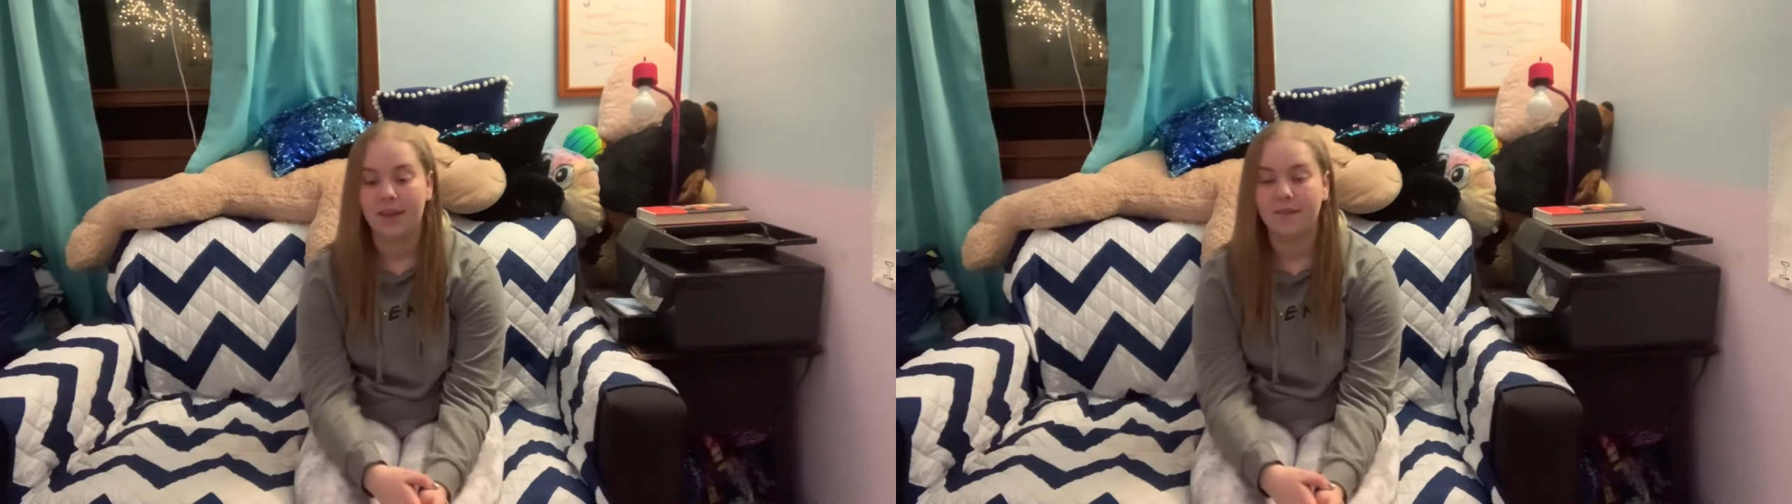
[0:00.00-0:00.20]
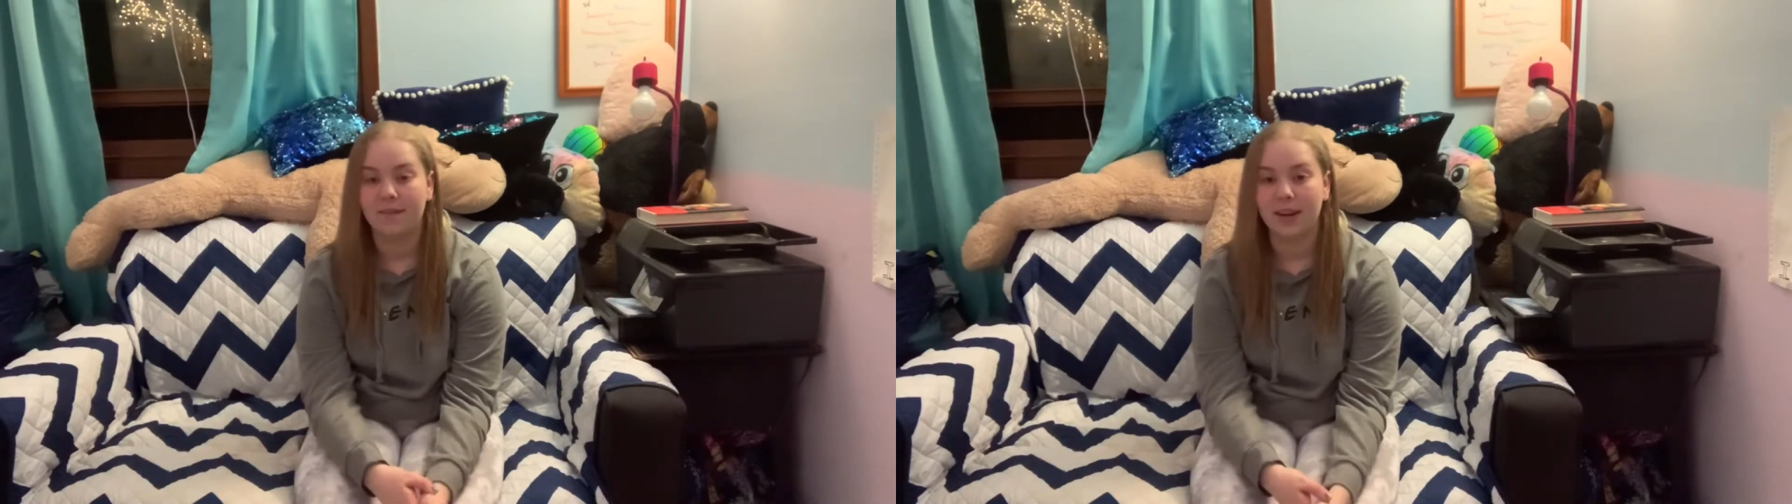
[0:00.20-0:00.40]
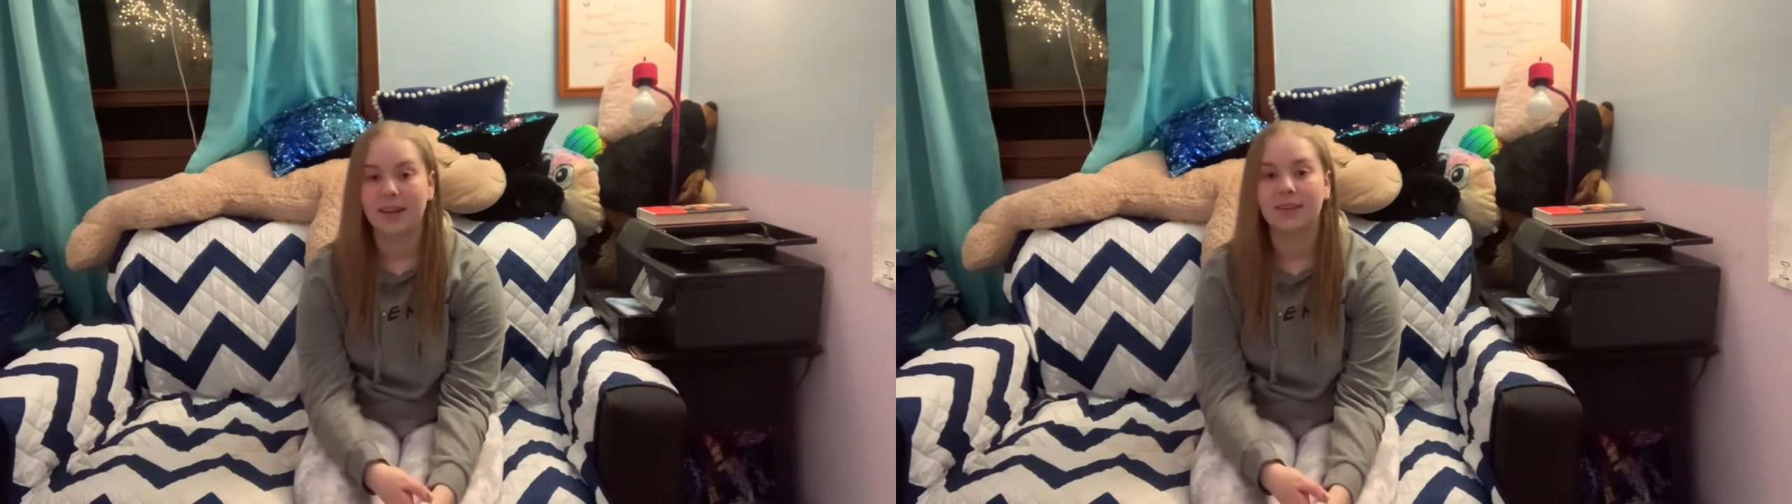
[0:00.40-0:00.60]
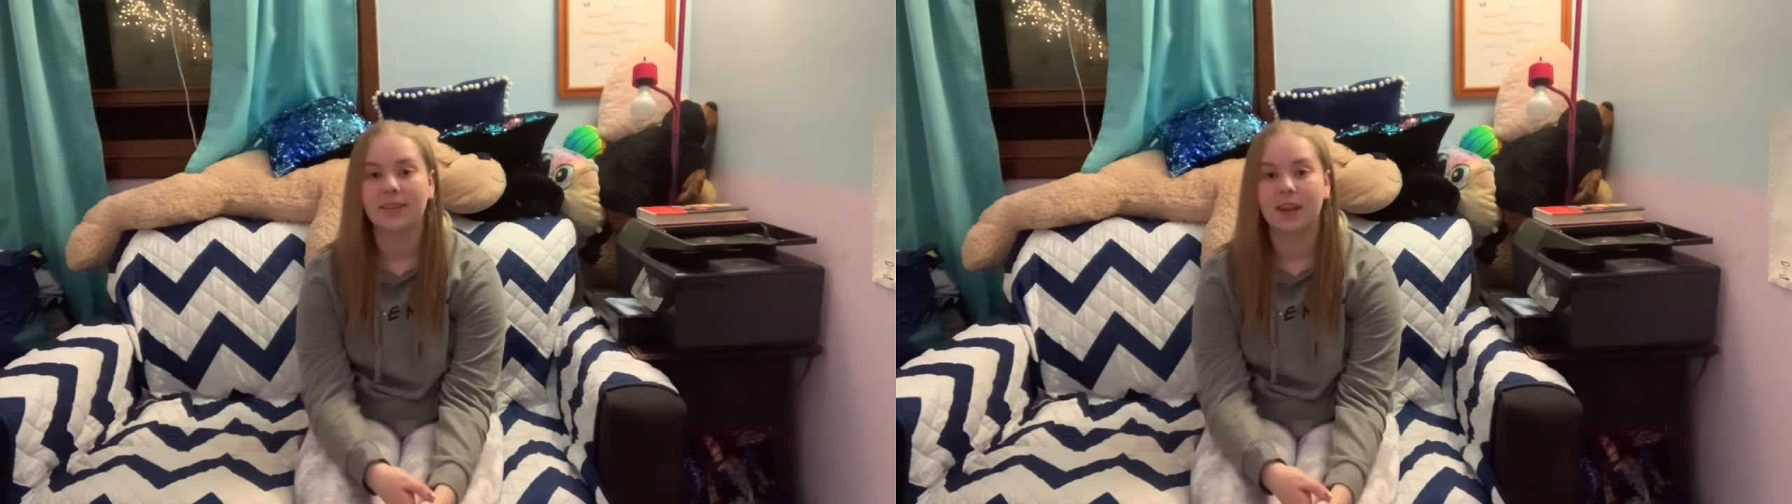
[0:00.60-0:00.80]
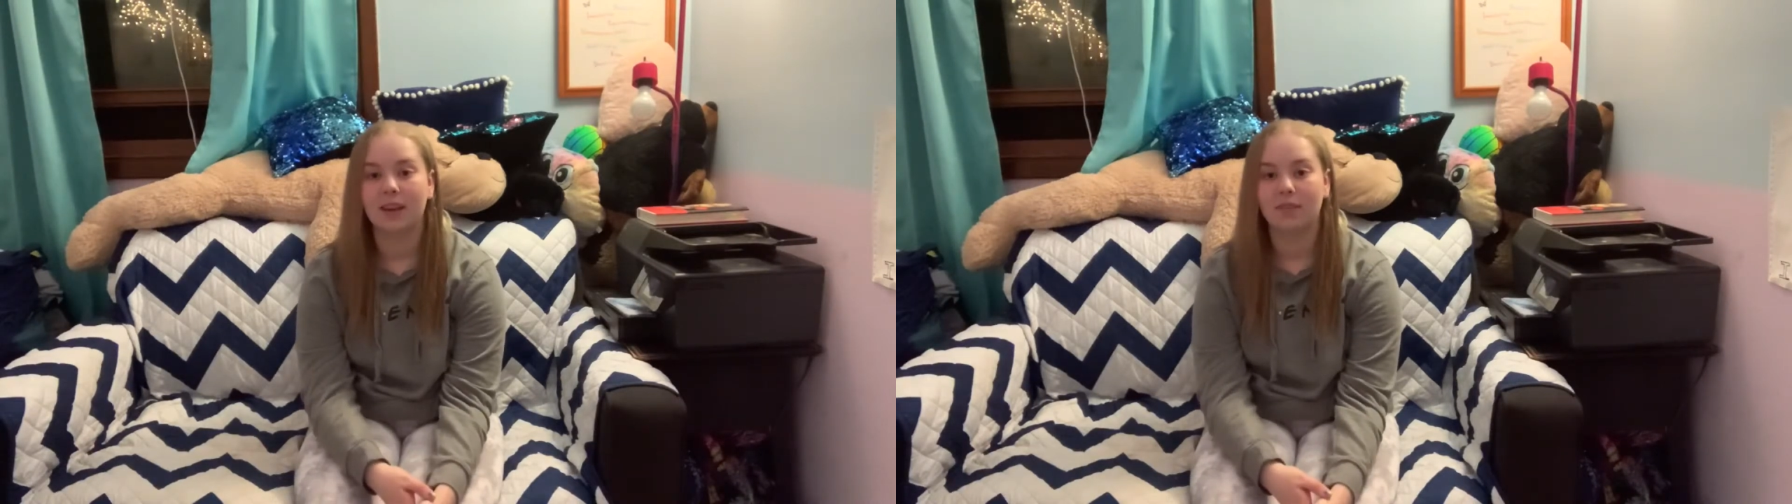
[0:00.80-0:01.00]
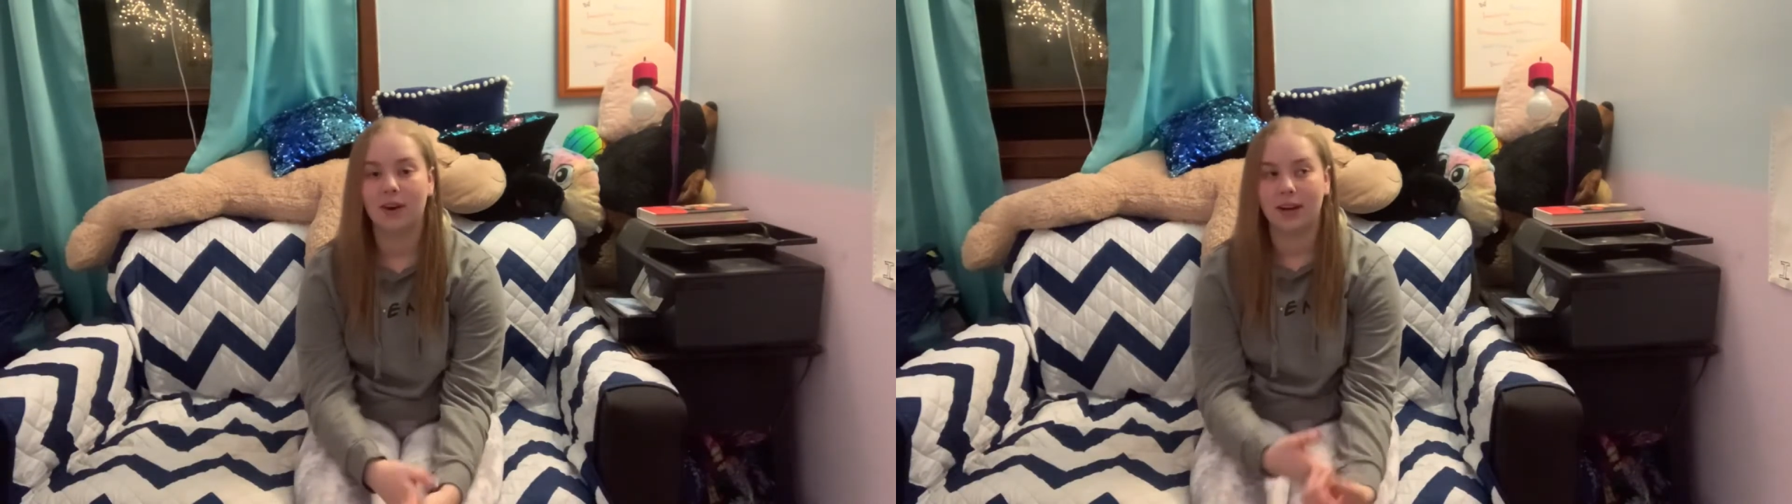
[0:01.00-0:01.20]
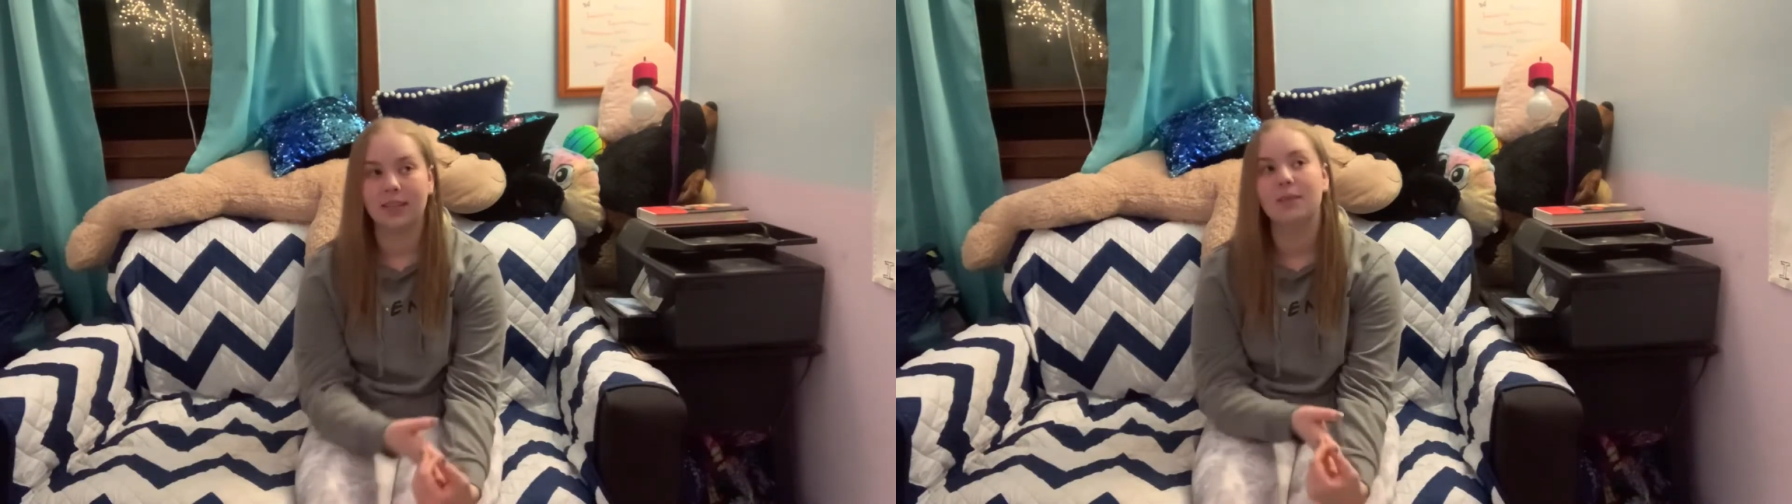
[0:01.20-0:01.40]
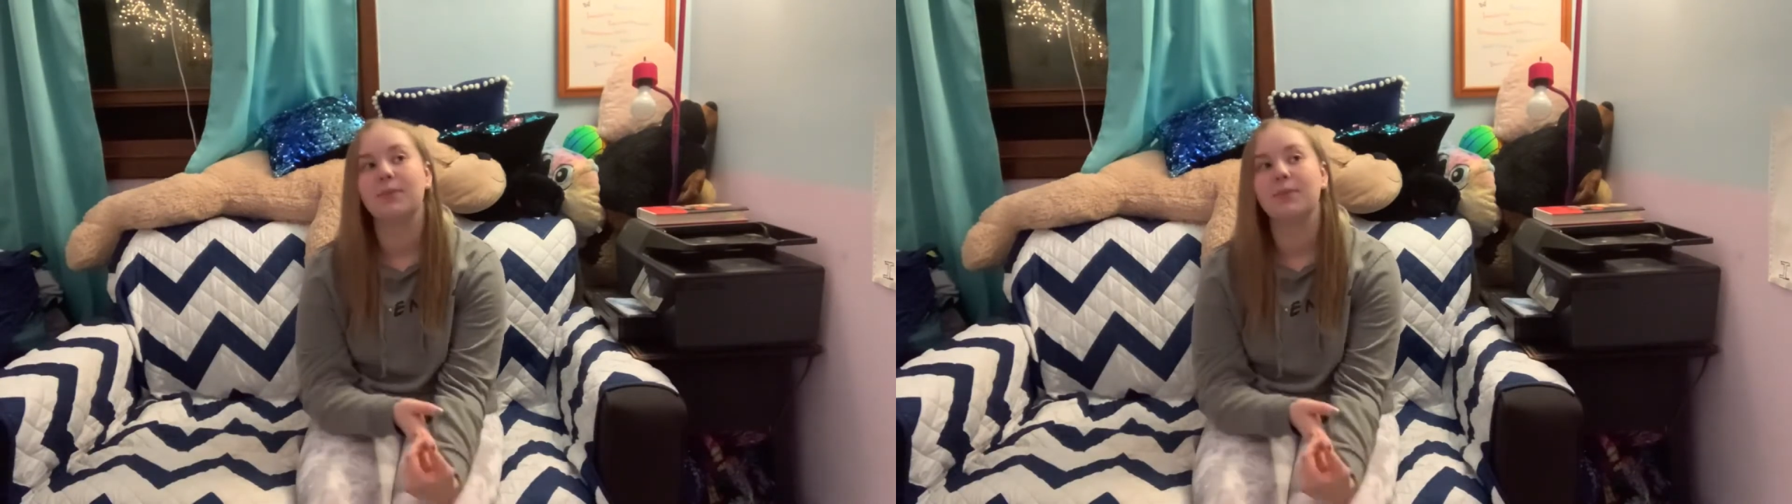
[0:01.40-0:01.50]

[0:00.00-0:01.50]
videos of us